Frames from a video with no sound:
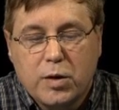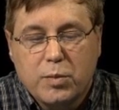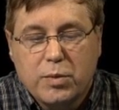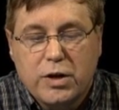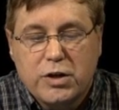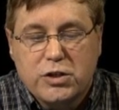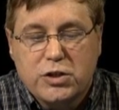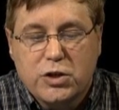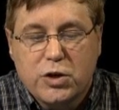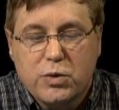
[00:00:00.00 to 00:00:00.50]

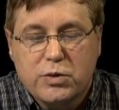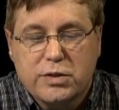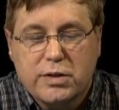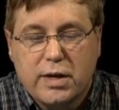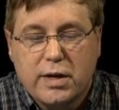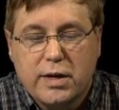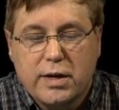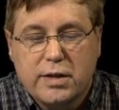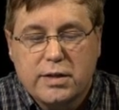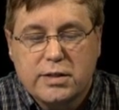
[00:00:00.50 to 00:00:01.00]
But it shows
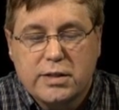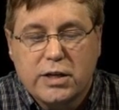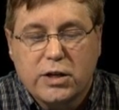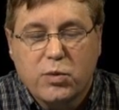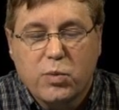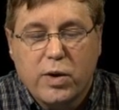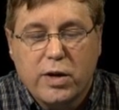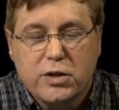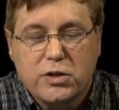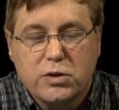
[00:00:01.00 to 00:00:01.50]
a
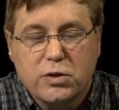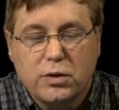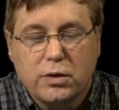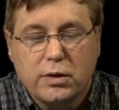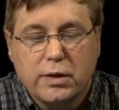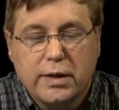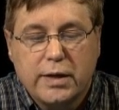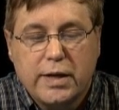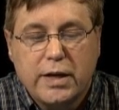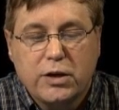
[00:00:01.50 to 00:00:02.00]

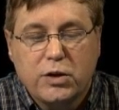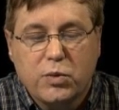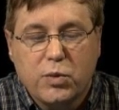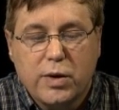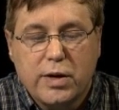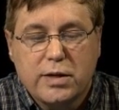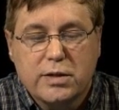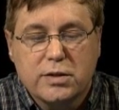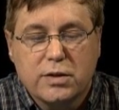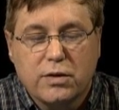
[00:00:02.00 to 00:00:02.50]
sequential
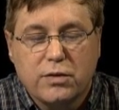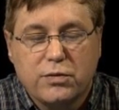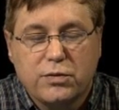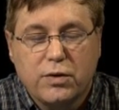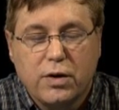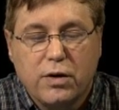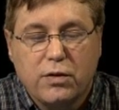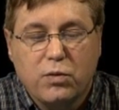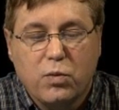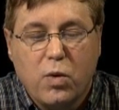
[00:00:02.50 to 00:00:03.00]
increase
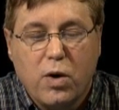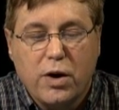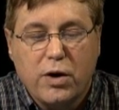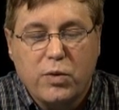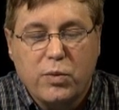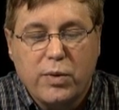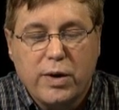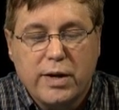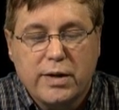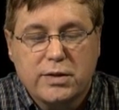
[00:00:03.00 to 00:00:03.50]
of
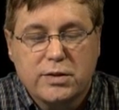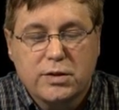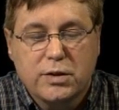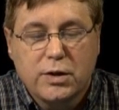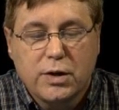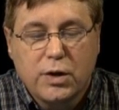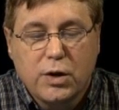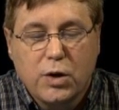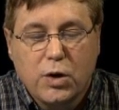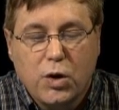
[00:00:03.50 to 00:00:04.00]
water rates
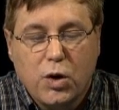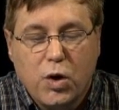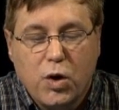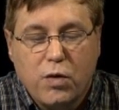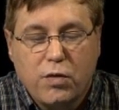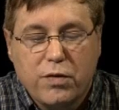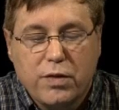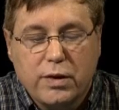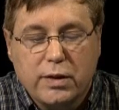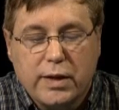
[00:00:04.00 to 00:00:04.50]

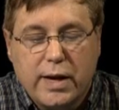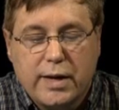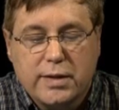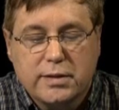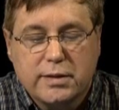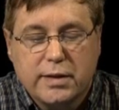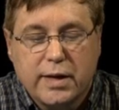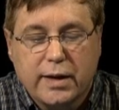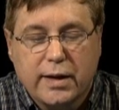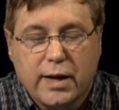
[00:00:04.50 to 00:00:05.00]
over the
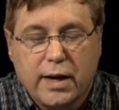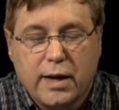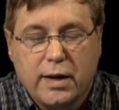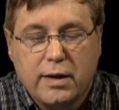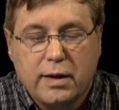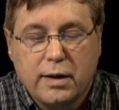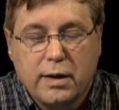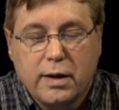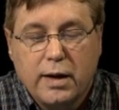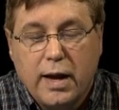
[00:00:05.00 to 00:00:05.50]
last
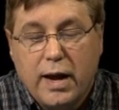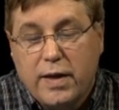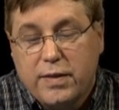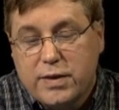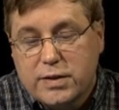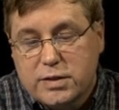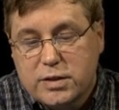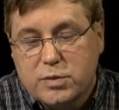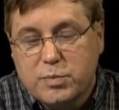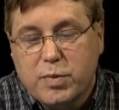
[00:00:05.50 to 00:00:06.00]
decade.
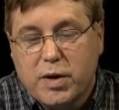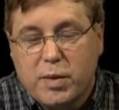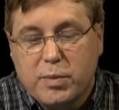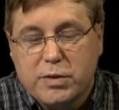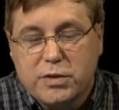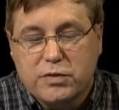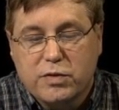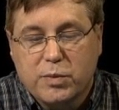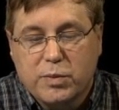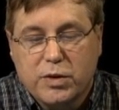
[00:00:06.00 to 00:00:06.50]
And this is
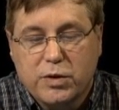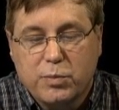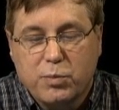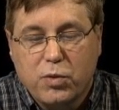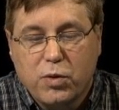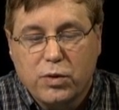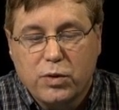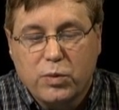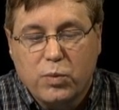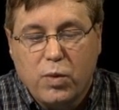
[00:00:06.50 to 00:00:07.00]
published from the
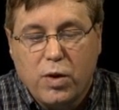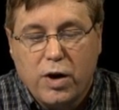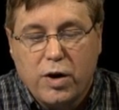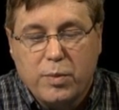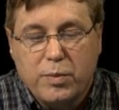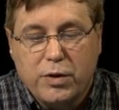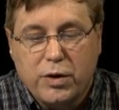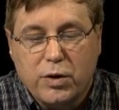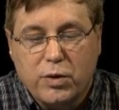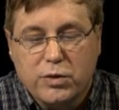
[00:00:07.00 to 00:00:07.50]
Portland
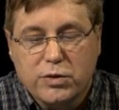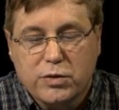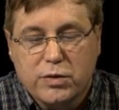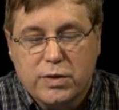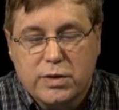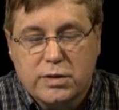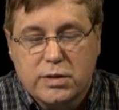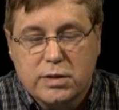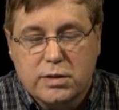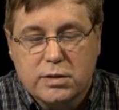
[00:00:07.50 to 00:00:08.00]
Water Bureau, so
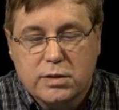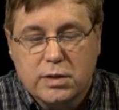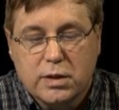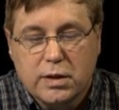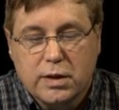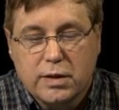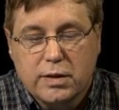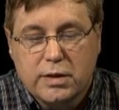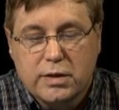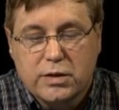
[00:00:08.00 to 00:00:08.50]
this
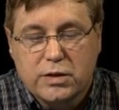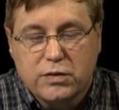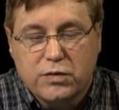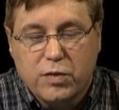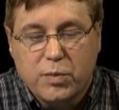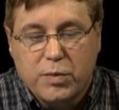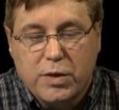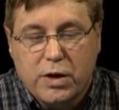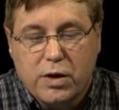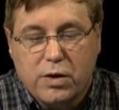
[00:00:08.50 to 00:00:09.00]
is
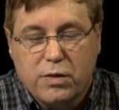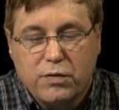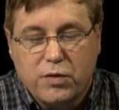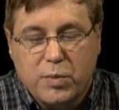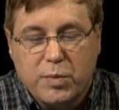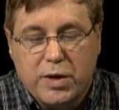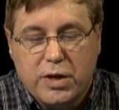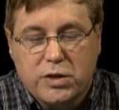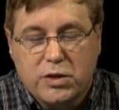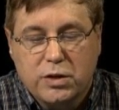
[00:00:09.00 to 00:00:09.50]
from their
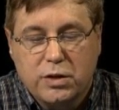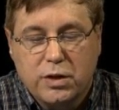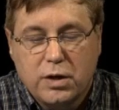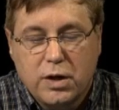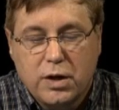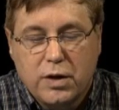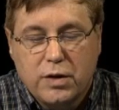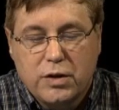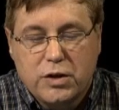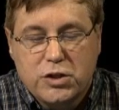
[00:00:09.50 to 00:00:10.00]
information.
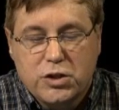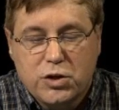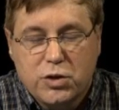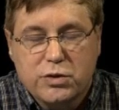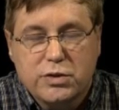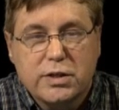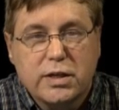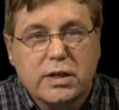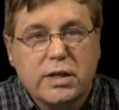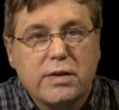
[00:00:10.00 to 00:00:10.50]
It
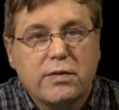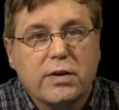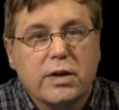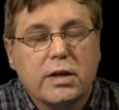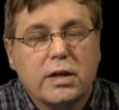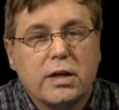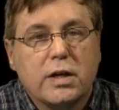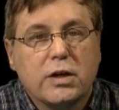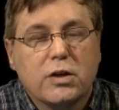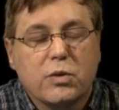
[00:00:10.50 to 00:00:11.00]
shows
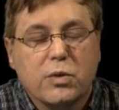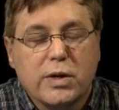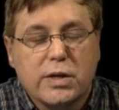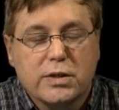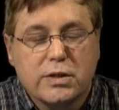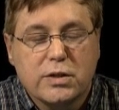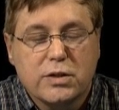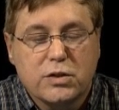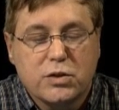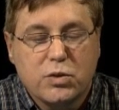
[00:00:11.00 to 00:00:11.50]
significant
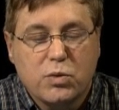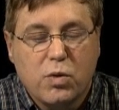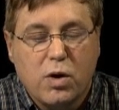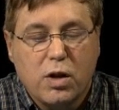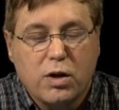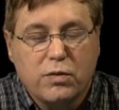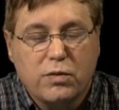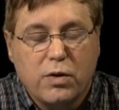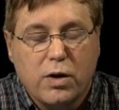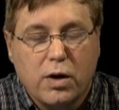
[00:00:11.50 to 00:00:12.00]
increases to
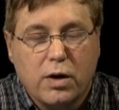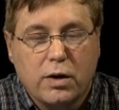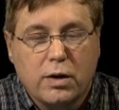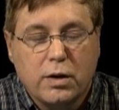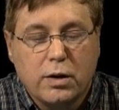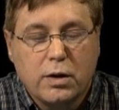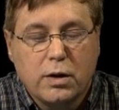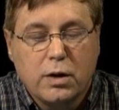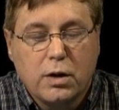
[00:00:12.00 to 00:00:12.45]
all of our